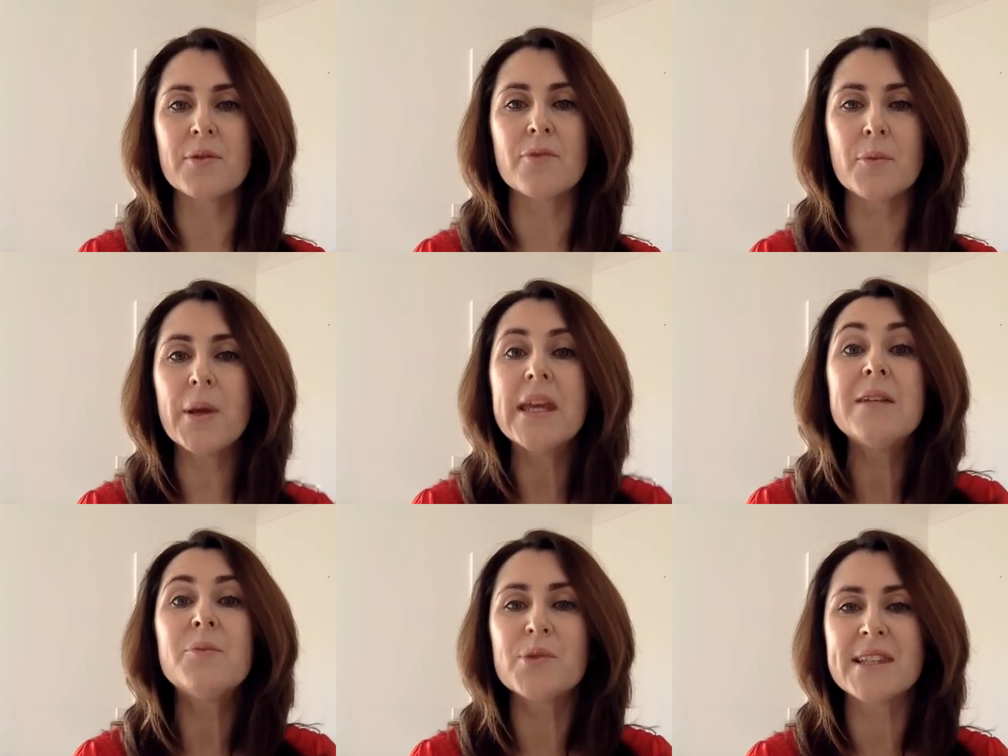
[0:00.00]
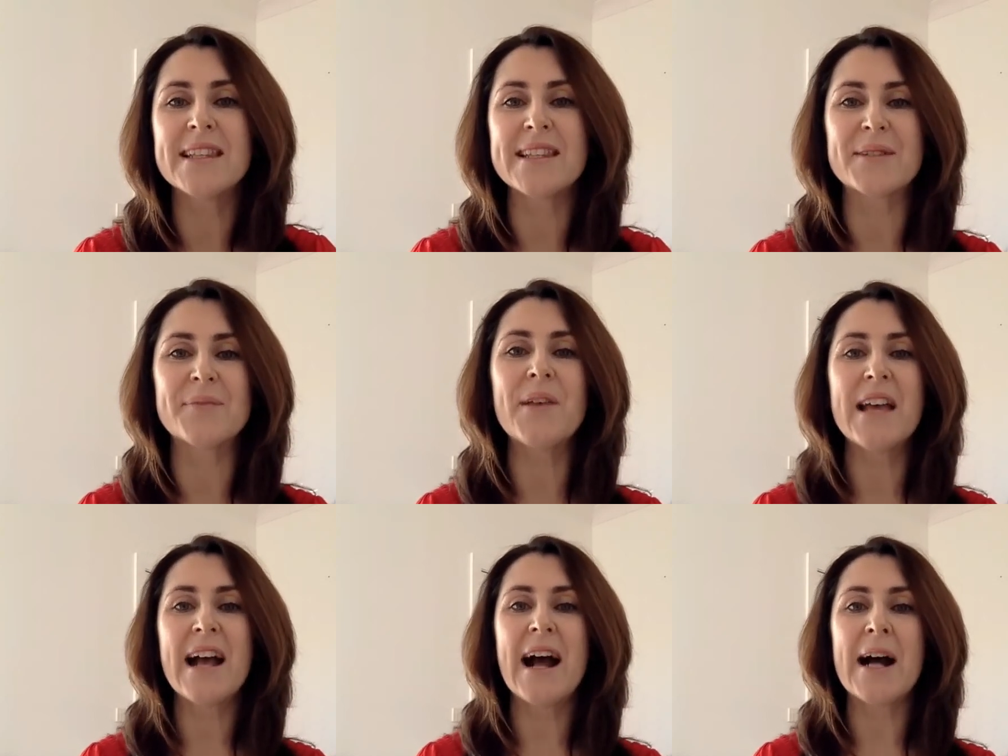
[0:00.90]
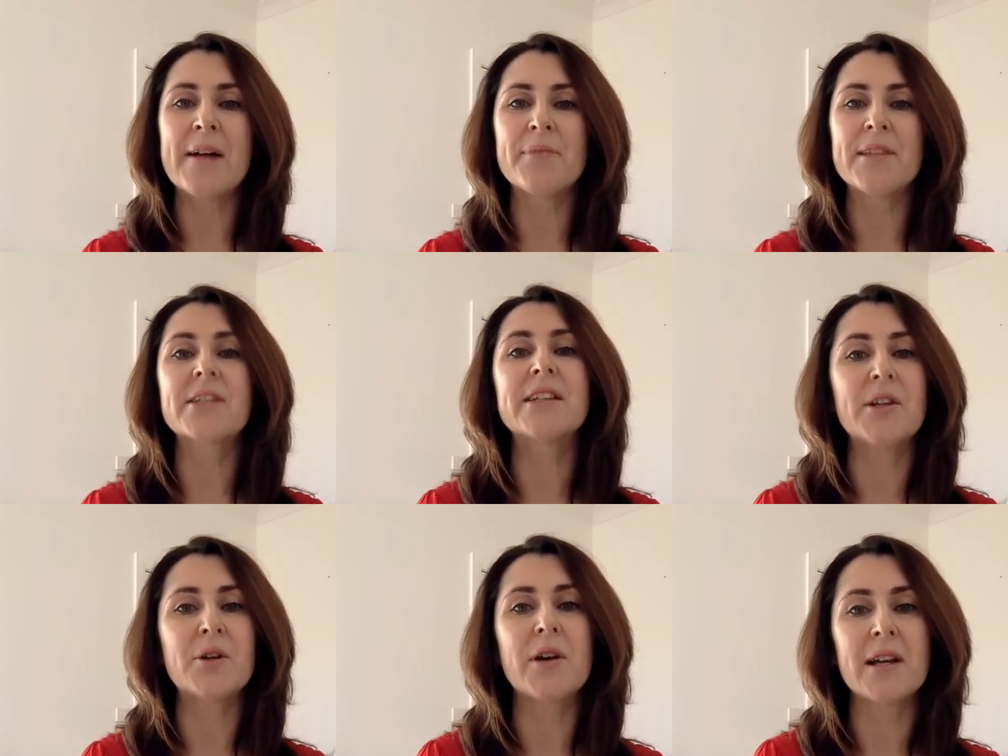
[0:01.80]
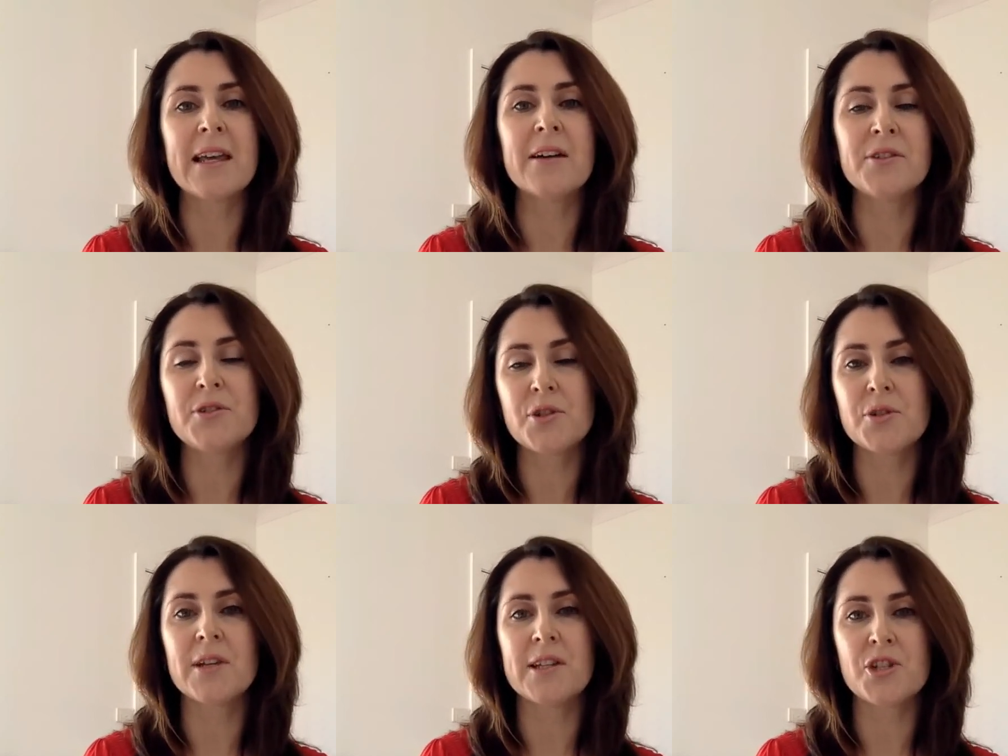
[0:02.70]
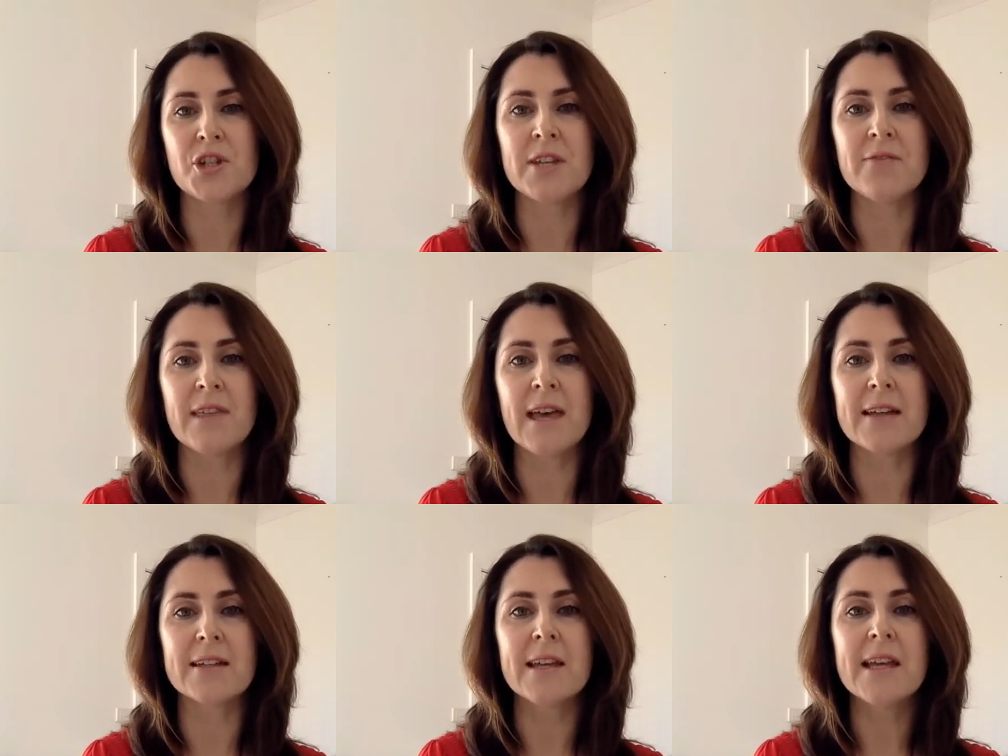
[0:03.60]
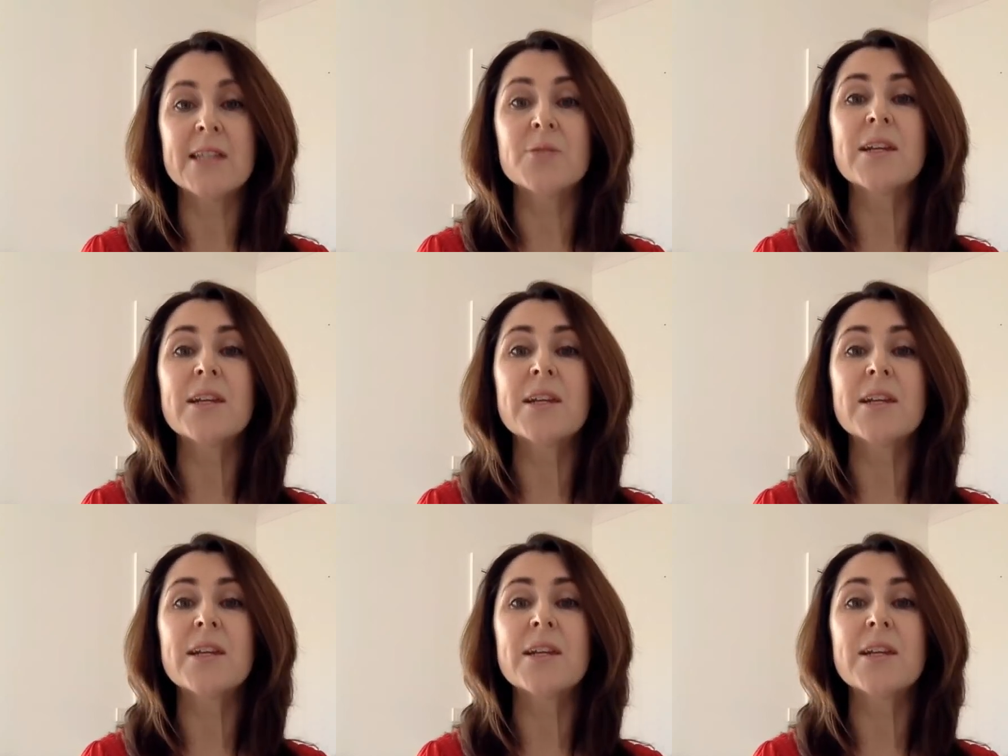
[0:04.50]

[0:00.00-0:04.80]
repeatable system that's going to help allow you to achieve that. So I'd